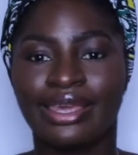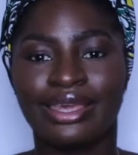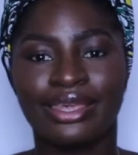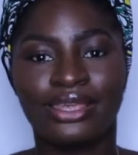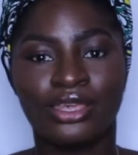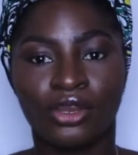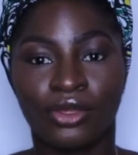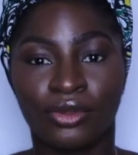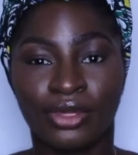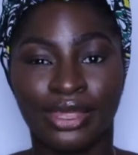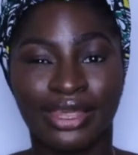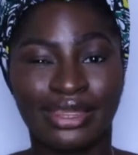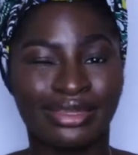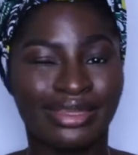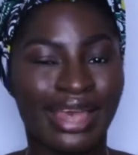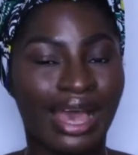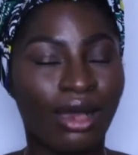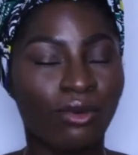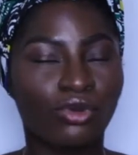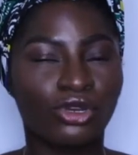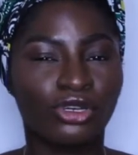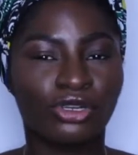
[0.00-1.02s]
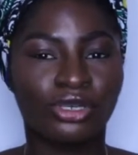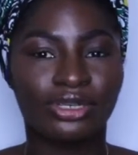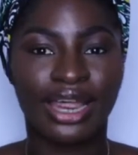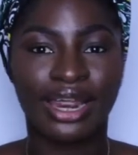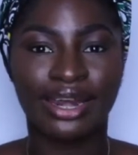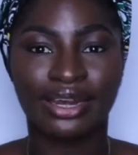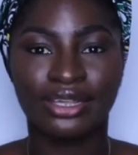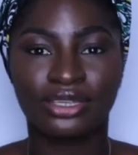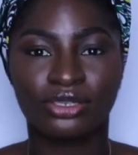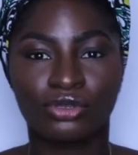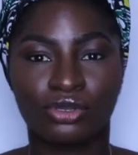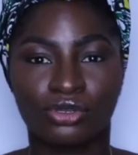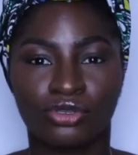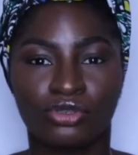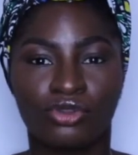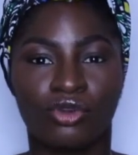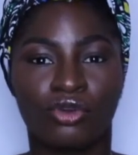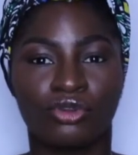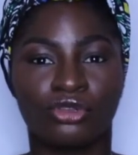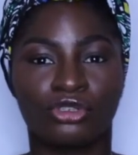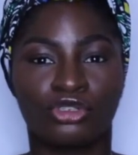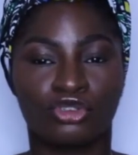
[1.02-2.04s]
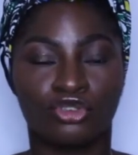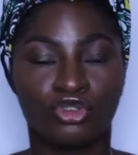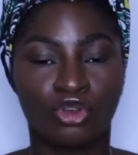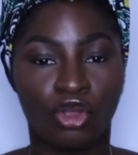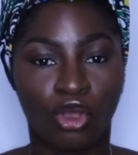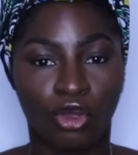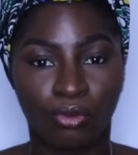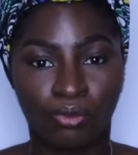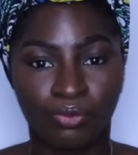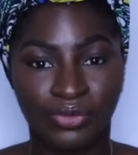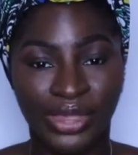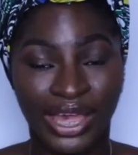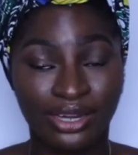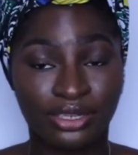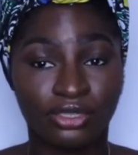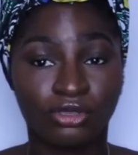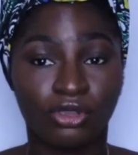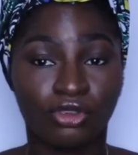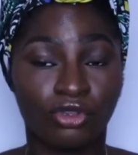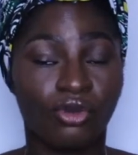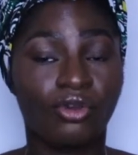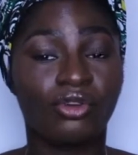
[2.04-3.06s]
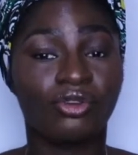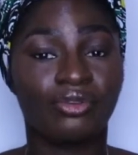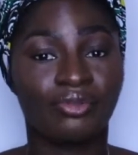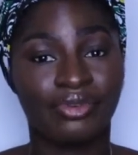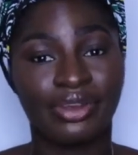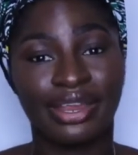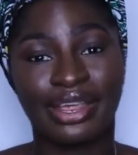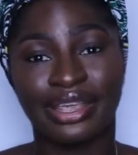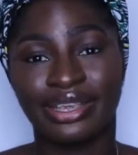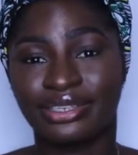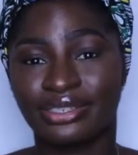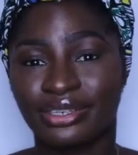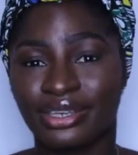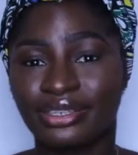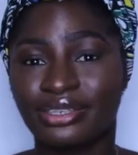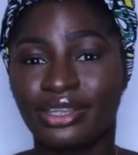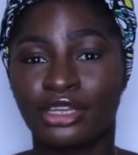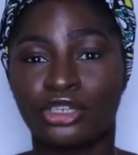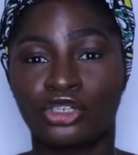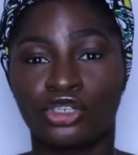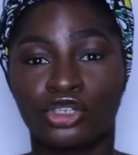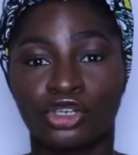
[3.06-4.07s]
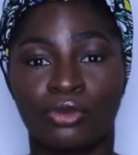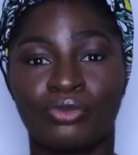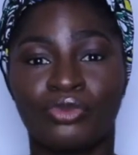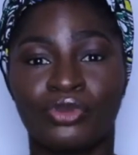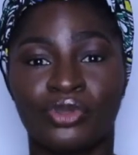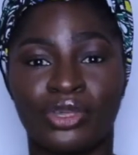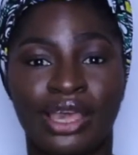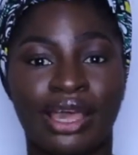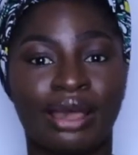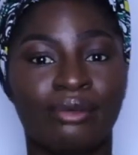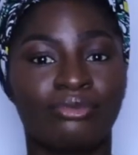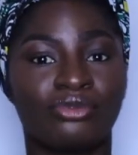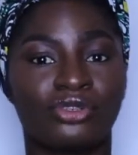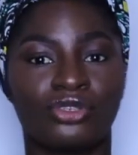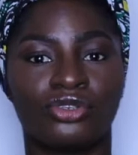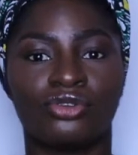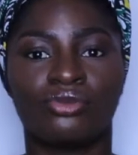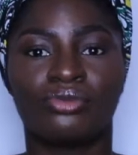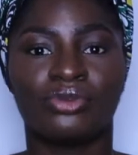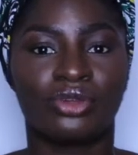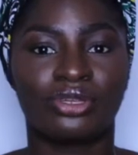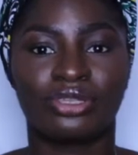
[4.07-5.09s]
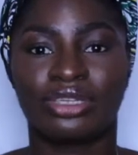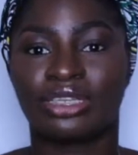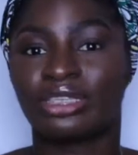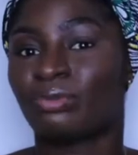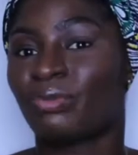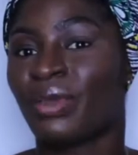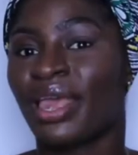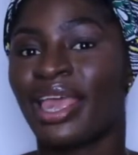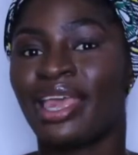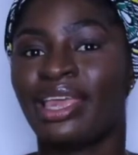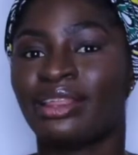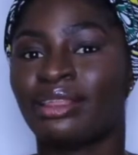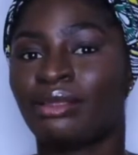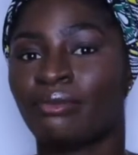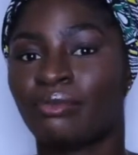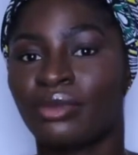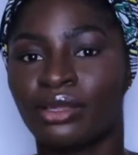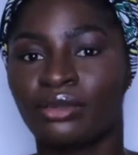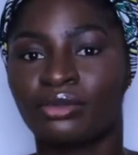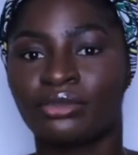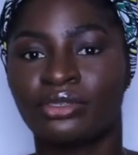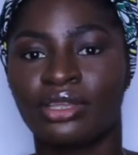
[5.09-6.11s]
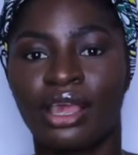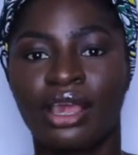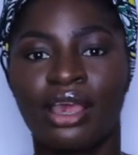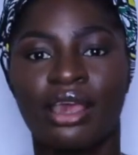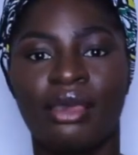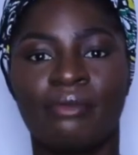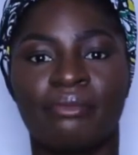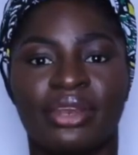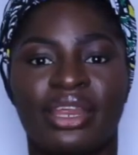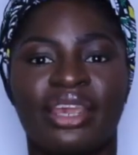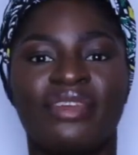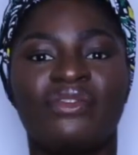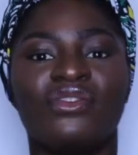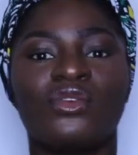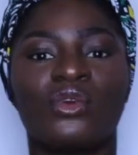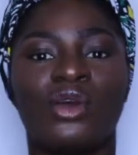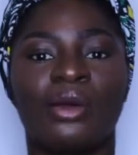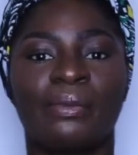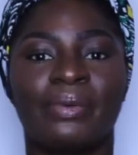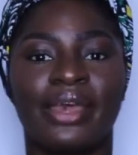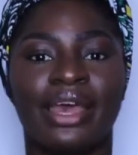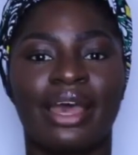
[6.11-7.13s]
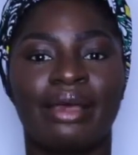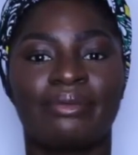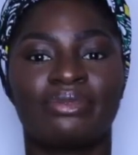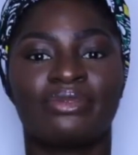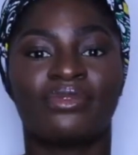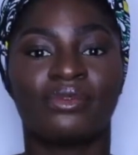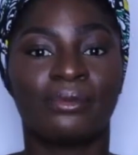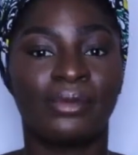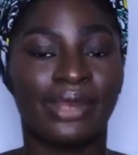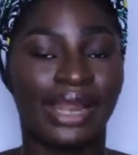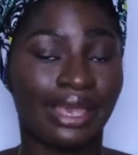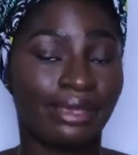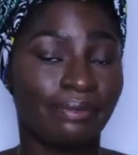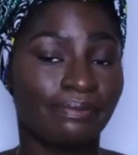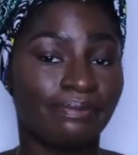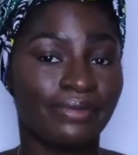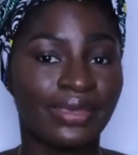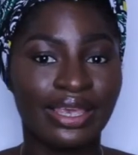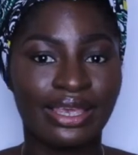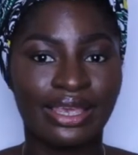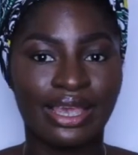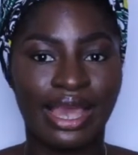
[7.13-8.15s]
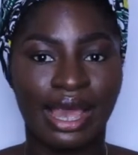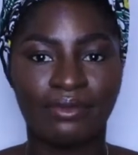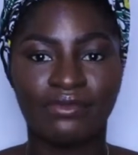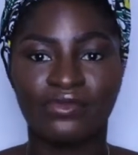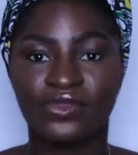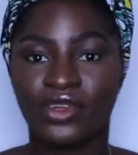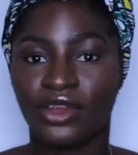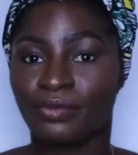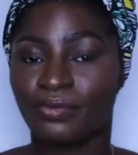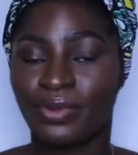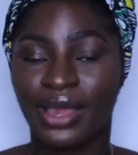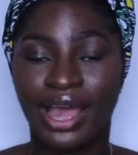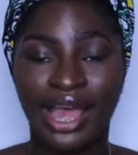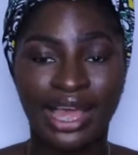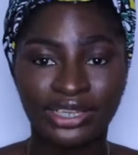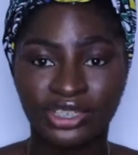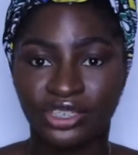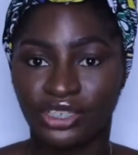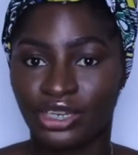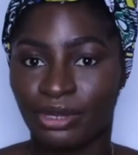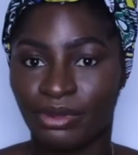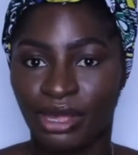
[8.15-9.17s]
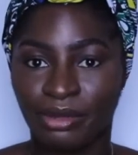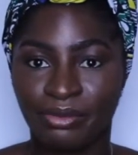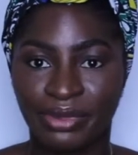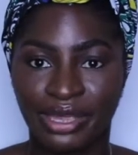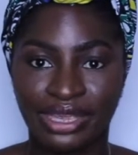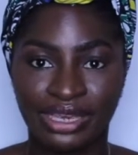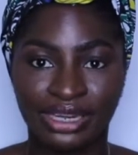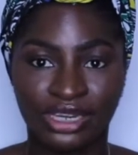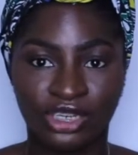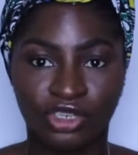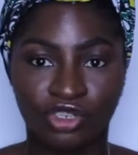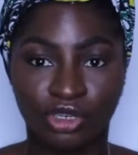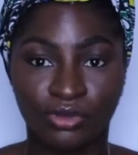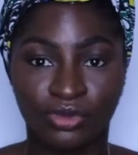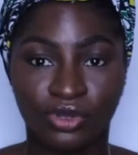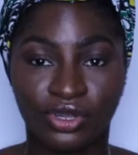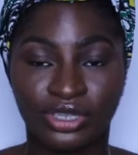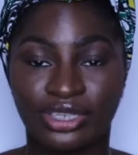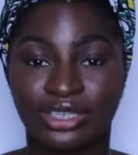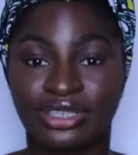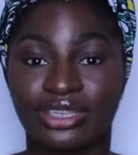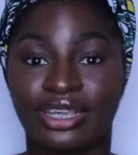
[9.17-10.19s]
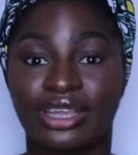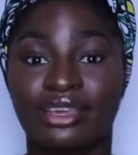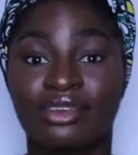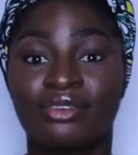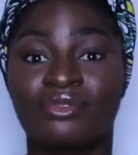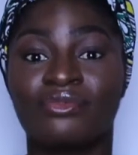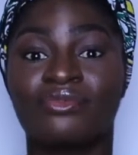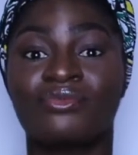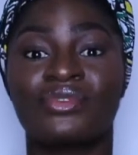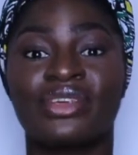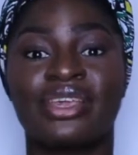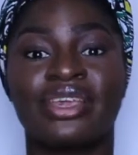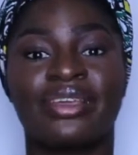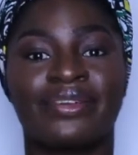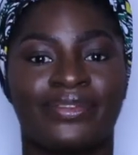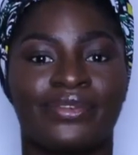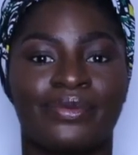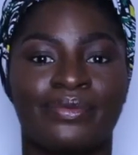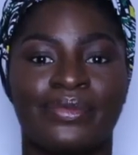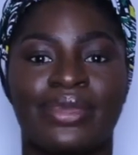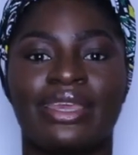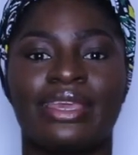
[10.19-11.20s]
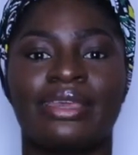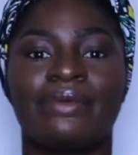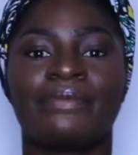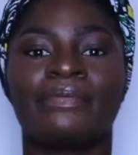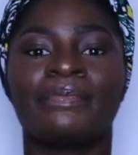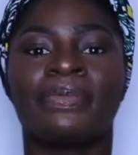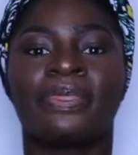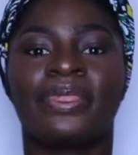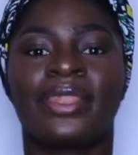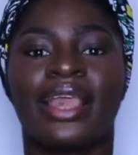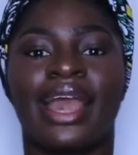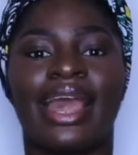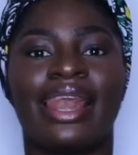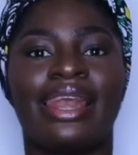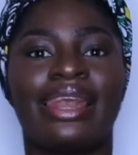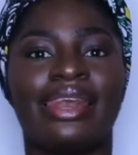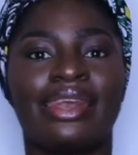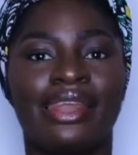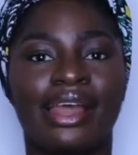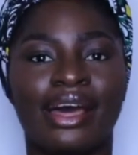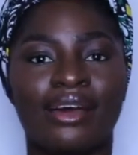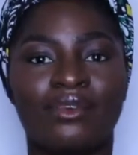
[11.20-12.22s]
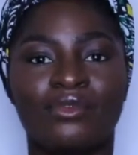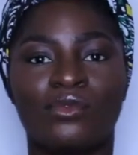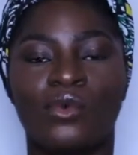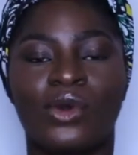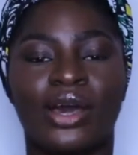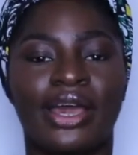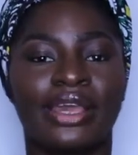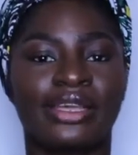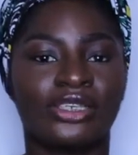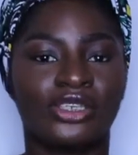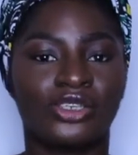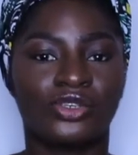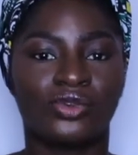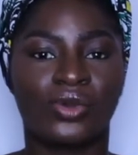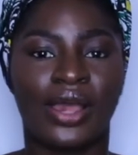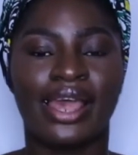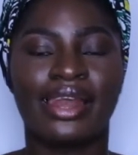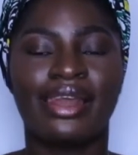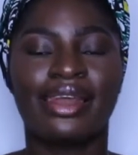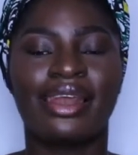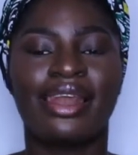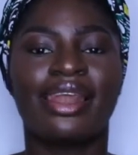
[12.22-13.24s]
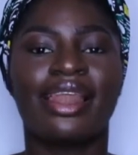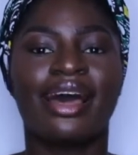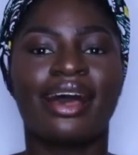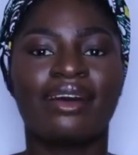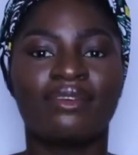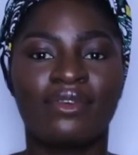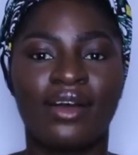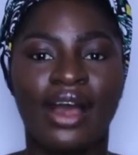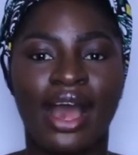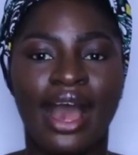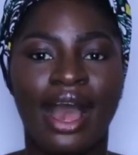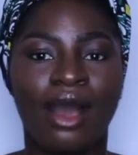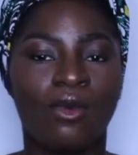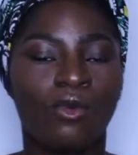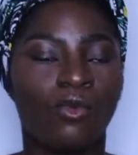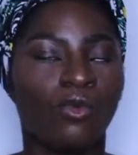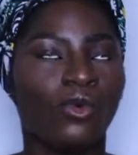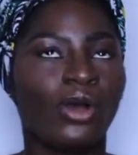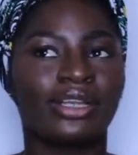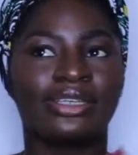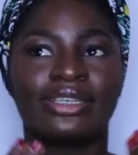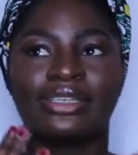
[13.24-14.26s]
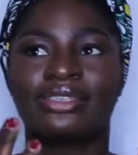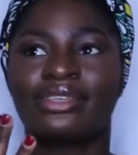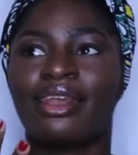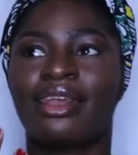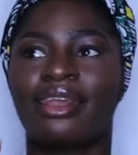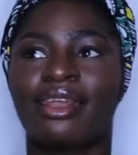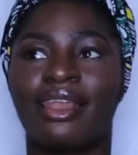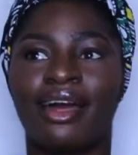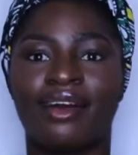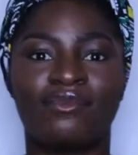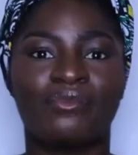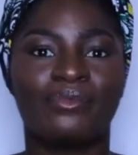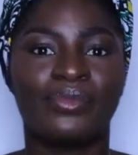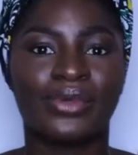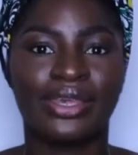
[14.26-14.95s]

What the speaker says: You know, that is not your job, that is not your career. It's just a job you get up to do because it's paying the bills. But if you are perhaps like me, I'm very passionate about my industry because it's a career for me. I love what I do. I just love